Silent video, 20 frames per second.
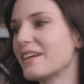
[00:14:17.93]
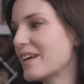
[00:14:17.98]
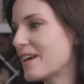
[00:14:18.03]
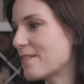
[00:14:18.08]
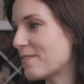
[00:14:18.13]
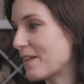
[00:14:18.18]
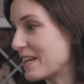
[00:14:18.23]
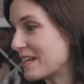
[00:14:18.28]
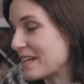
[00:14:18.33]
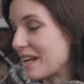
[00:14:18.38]

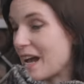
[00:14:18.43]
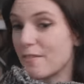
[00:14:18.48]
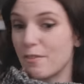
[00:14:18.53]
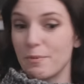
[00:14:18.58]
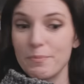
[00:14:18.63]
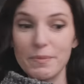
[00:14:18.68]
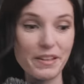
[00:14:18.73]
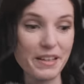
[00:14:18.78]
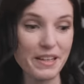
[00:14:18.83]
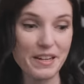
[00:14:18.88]
if I didn't have a
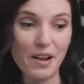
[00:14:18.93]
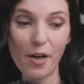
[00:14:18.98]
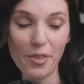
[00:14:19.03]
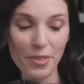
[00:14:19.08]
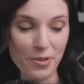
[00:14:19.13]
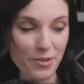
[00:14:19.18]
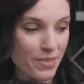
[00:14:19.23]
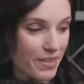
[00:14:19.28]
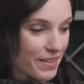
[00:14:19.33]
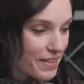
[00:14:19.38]
million
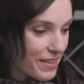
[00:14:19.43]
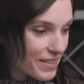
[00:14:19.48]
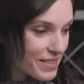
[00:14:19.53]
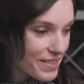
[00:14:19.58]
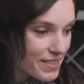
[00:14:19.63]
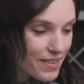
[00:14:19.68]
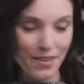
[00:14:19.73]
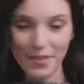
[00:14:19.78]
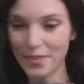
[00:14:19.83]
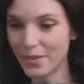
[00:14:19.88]
other
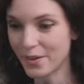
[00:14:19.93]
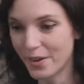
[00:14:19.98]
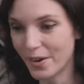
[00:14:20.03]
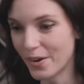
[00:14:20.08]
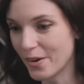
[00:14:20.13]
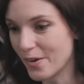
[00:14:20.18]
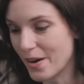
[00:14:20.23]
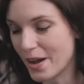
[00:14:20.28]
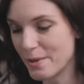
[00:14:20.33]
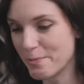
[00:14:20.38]
things on the
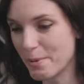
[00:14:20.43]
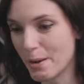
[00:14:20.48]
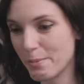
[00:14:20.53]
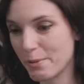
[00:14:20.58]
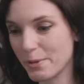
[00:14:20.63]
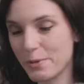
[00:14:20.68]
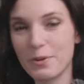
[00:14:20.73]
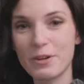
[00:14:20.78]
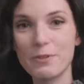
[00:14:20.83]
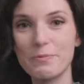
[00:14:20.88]
go, I
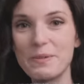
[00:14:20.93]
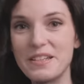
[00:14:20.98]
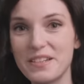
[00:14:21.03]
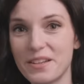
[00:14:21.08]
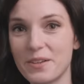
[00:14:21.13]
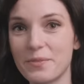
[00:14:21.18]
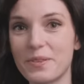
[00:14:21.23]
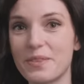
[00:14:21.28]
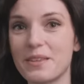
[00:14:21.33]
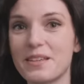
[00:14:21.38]
probably would have been
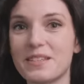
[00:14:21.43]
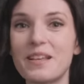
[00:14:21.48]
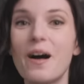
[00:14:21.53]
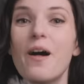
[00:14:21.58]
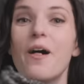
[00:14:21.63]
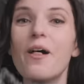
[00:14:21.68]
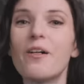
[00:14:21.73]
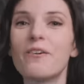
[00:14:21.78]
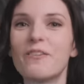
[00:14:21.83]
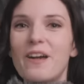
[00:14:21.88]
done with this
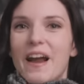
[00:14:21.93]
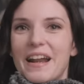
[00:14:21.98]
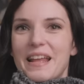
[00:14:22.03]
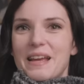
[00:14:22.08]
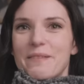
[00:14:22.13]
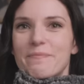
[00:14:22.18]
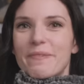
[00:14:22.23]
already.